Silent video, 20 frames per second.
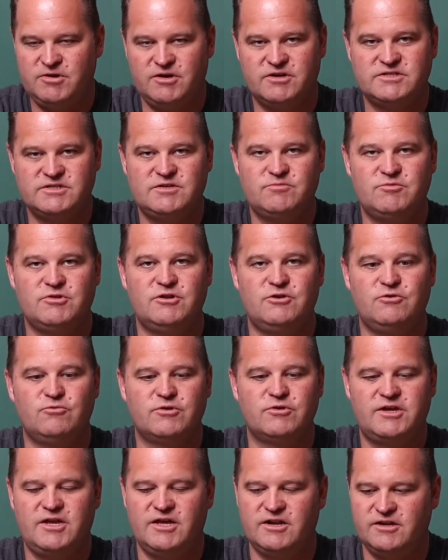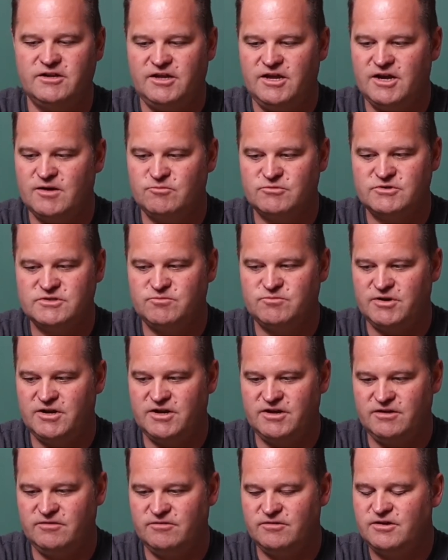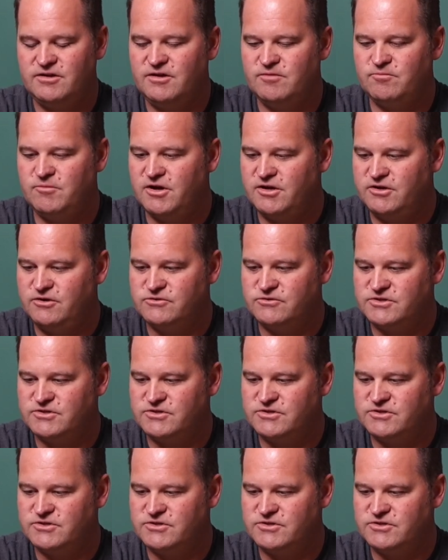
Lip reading: be on some of the newer Canon cameras, but I am not